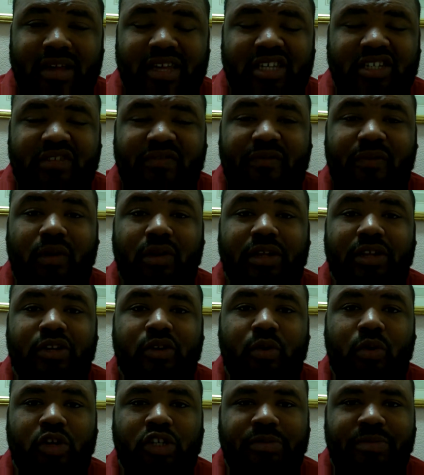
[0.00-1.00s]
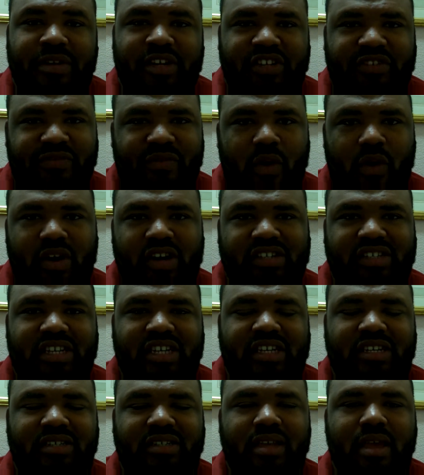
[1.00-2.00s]
his full endorsement as far as
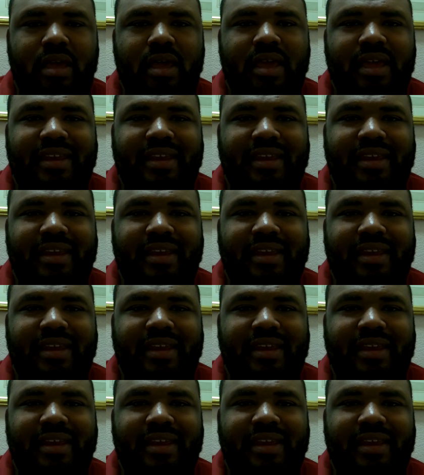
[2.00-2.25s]
his